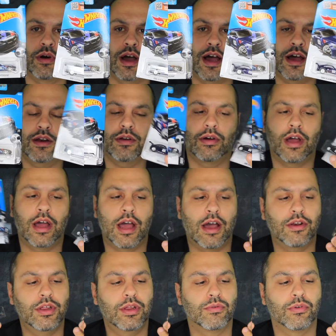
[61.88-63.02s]

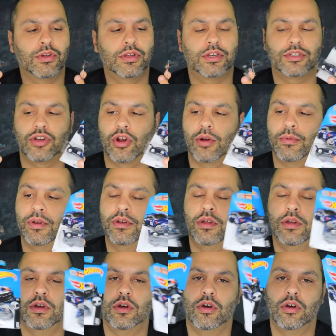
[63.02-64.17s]
how do you really determine
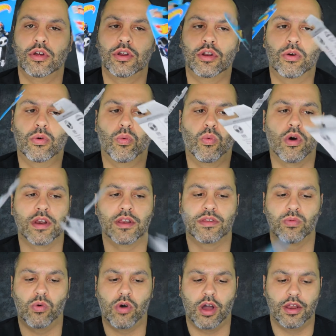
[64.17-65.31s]
what is
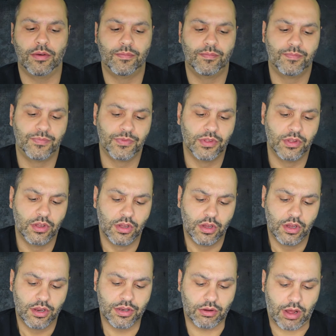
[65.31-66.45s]
what?
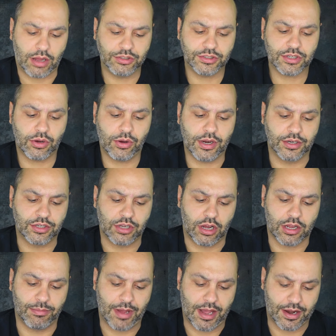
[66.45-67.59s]
So I'll just go ahead and
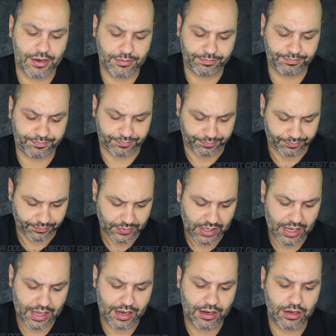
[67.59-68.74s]
talk about it,
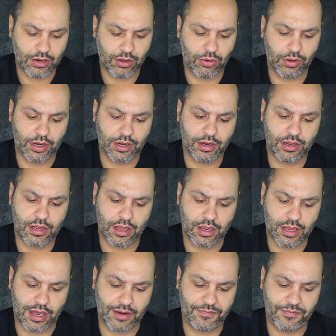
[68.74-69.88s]
and and
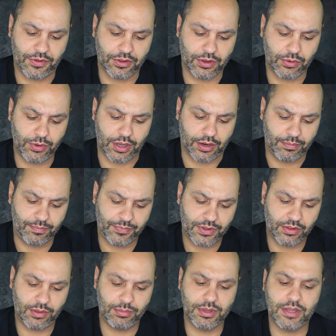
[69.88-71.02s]
kind of fill you in.
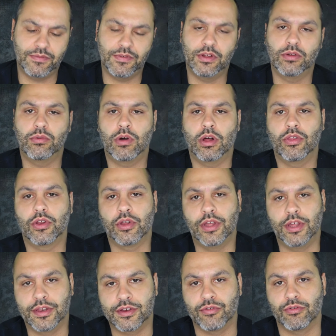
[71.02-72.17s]
Let me give you a little
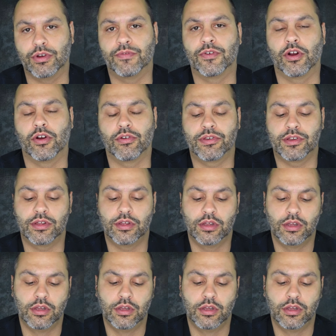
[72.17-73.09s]
history first.